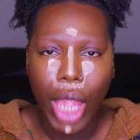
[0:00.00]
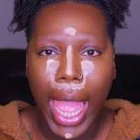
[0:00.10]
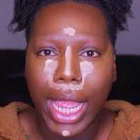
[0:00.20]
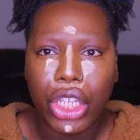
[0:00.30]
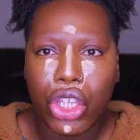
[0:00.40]

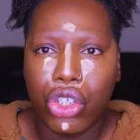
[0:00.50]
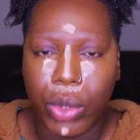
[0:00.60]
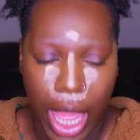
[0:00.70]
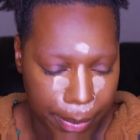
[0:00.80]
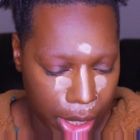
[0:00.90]
I can at least do
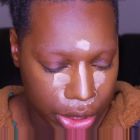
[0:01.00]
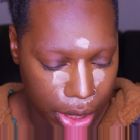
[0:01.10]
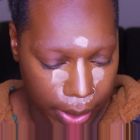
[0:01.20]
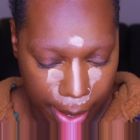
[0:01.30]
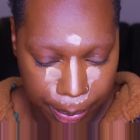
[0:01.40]
that
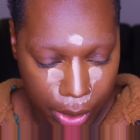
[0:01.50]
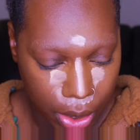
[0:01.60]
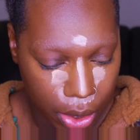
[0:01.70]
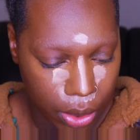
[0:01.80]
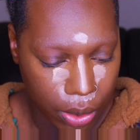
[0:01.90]
much. Okay.
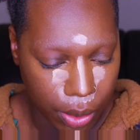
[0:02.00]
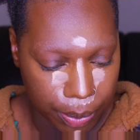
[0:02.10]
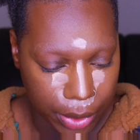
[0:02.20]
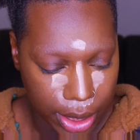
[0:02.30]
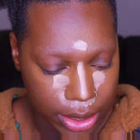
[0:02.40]
Cool,
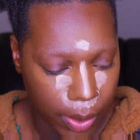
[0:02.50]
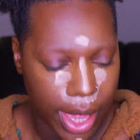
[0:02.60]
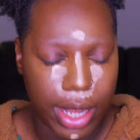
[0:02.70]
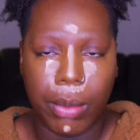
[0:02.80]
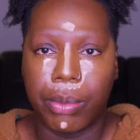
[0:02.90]
let's go
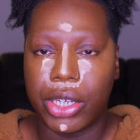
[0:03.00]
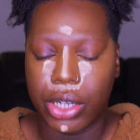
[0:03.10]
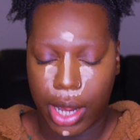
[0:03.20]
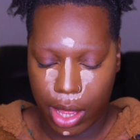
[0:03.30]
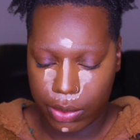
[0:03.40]
ahead and blend
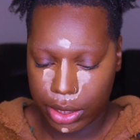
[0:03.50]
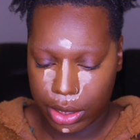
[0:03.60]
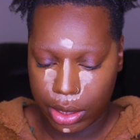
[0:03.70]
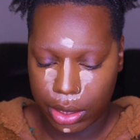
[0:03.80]
her out.